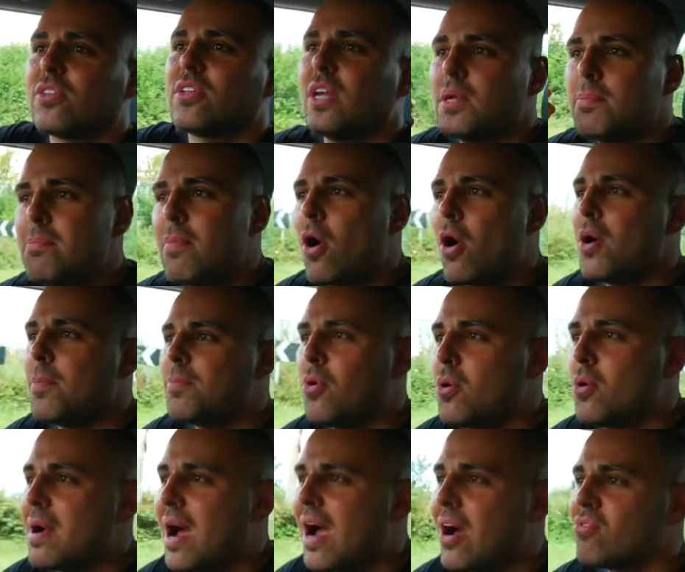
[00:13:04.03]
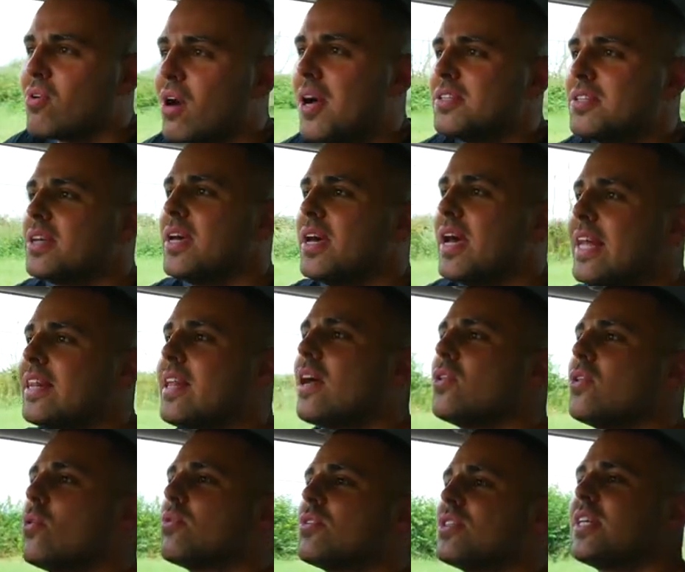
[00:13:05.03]
done a multiple amount of runs. It
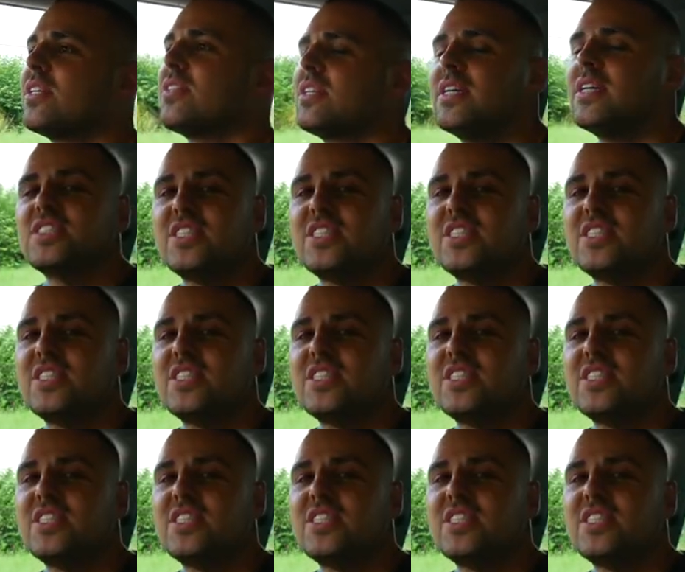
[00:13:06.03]
done 0-60